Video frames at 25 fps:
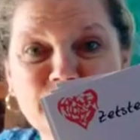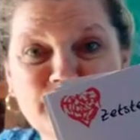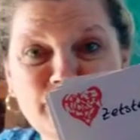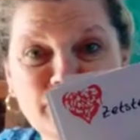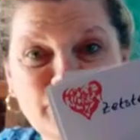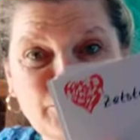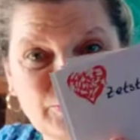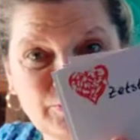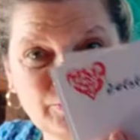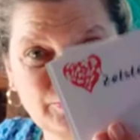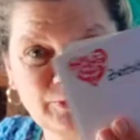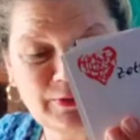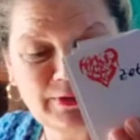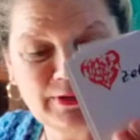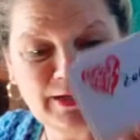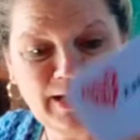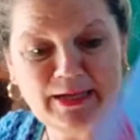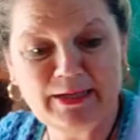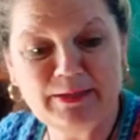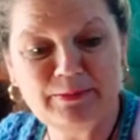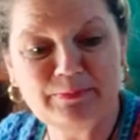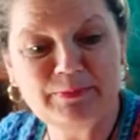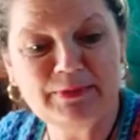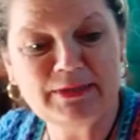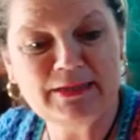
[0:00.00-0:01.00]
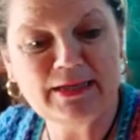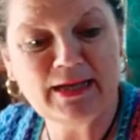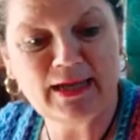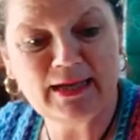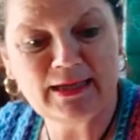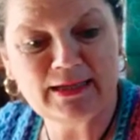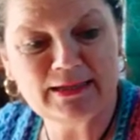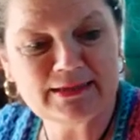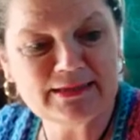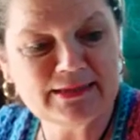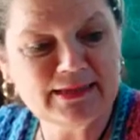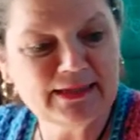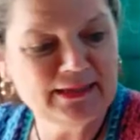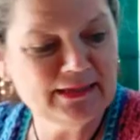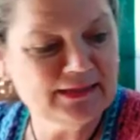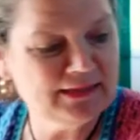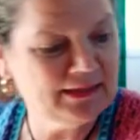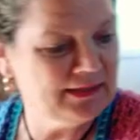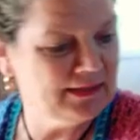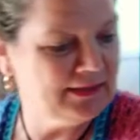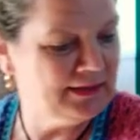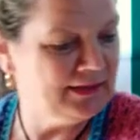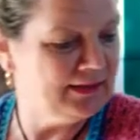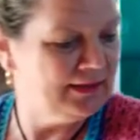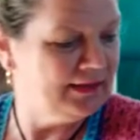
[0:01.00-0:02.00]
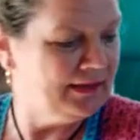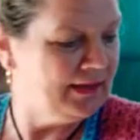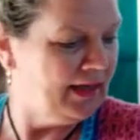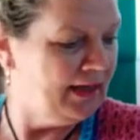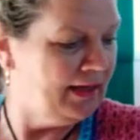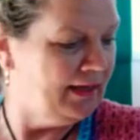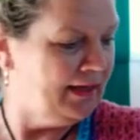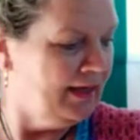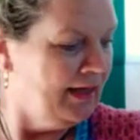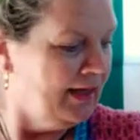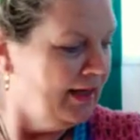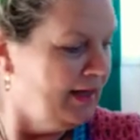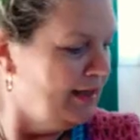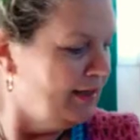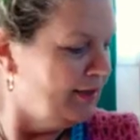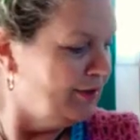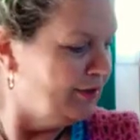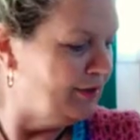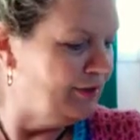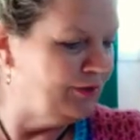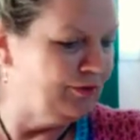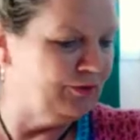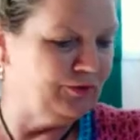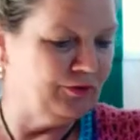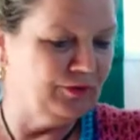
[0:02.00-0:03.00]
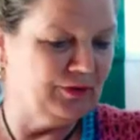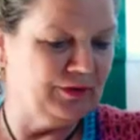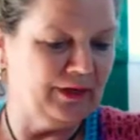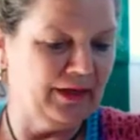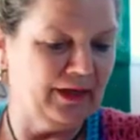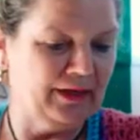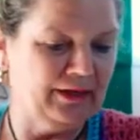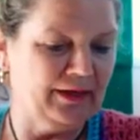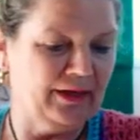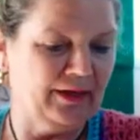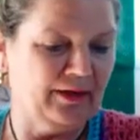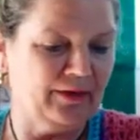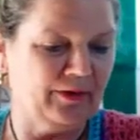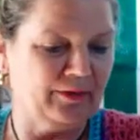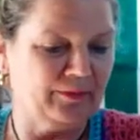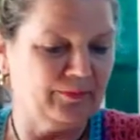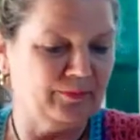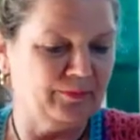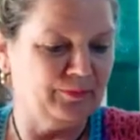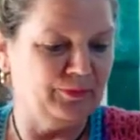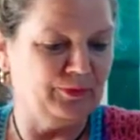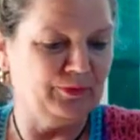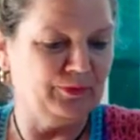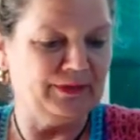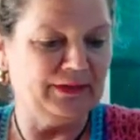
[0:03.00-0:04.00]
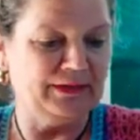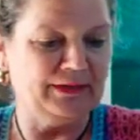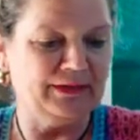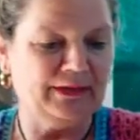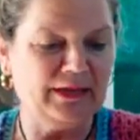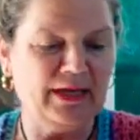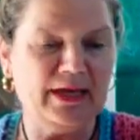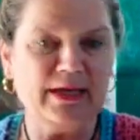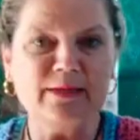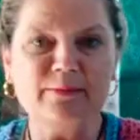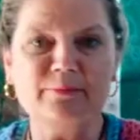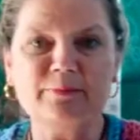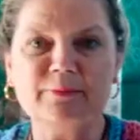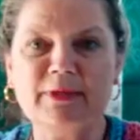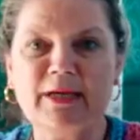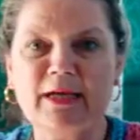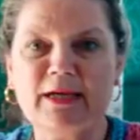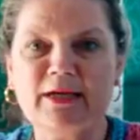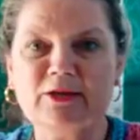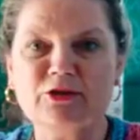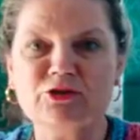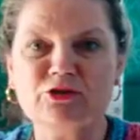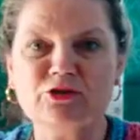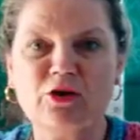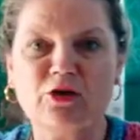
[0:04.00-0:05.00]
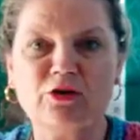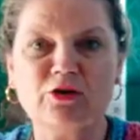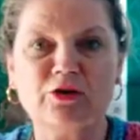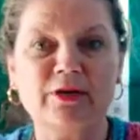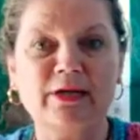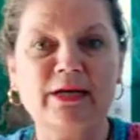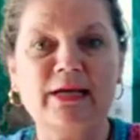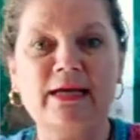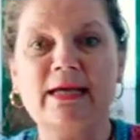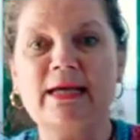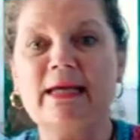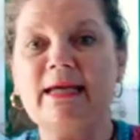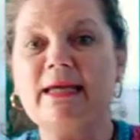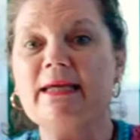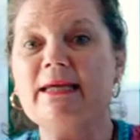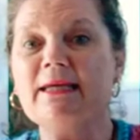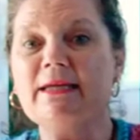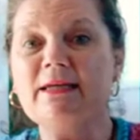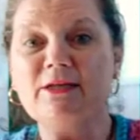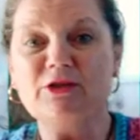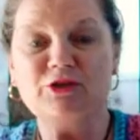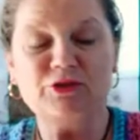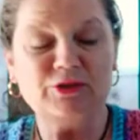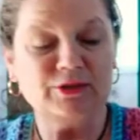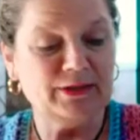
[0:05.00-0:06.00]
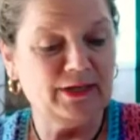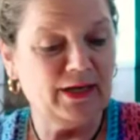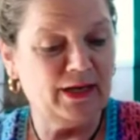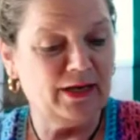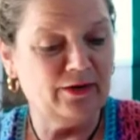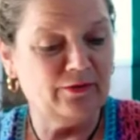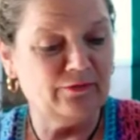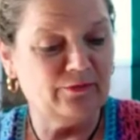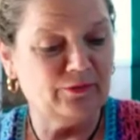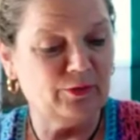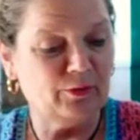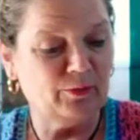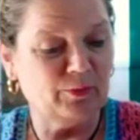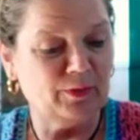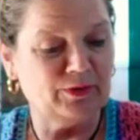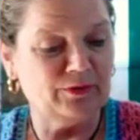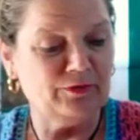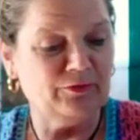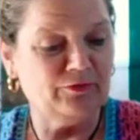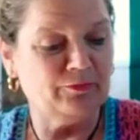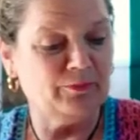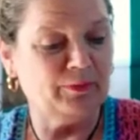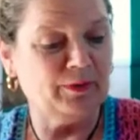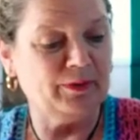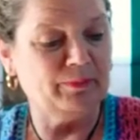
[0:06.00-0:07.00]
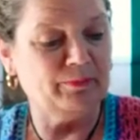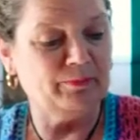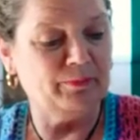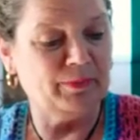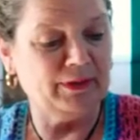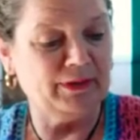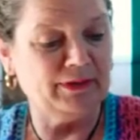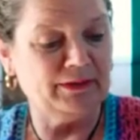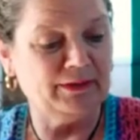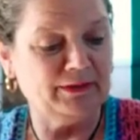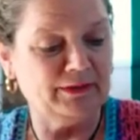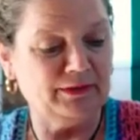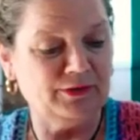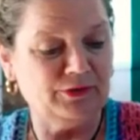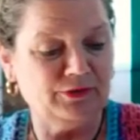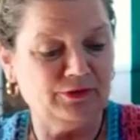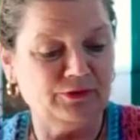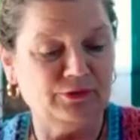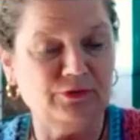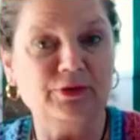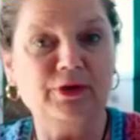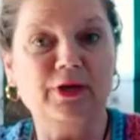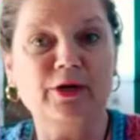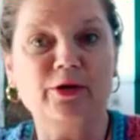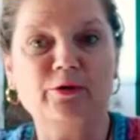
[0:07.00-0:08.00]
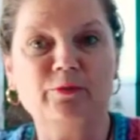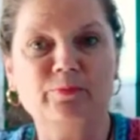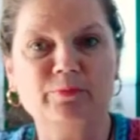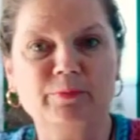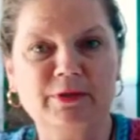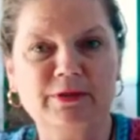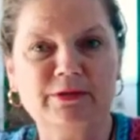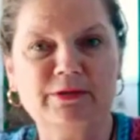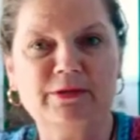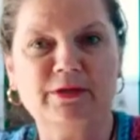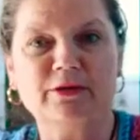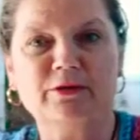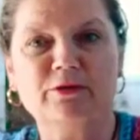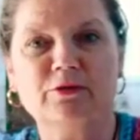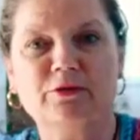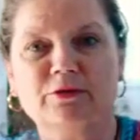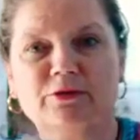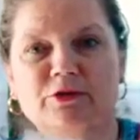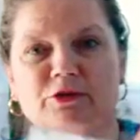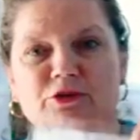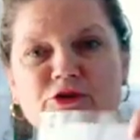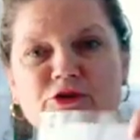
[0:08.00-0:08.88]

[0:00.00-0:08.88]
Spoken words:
or name tags yesterday. So today I'm putting name tags on each and every one of my paintings. You know me, they got a